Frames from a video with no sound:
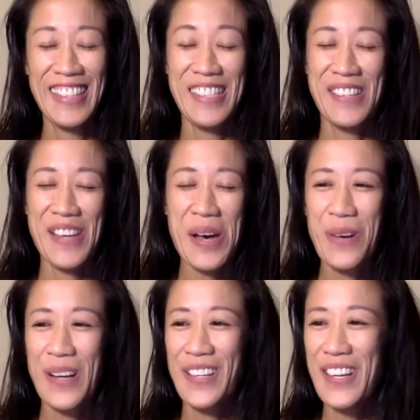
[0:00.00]
Yeah,
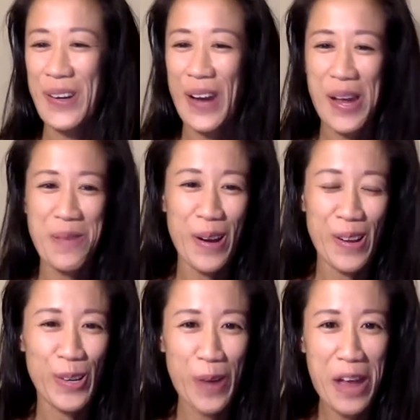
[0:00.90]
well, here I am, part
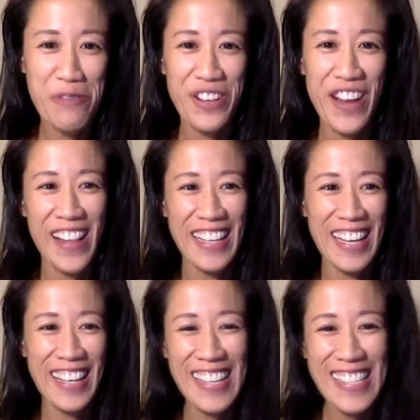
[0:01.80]
of the grand finale,
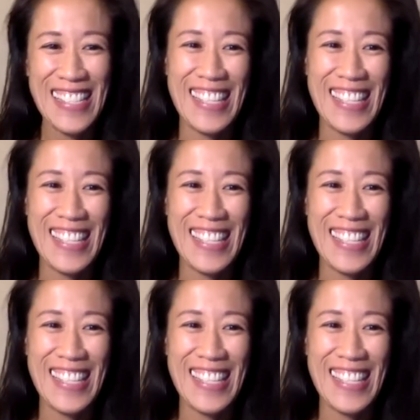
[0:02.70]
I guess.